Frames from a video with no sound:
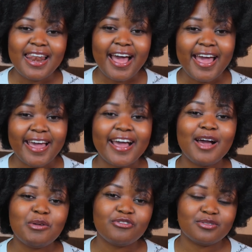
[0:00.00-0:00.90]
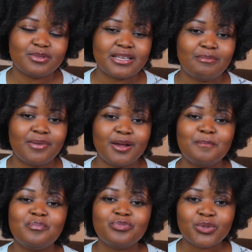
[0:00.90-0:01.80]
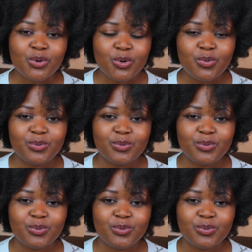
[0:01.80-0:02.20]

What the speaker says: like coming from someone who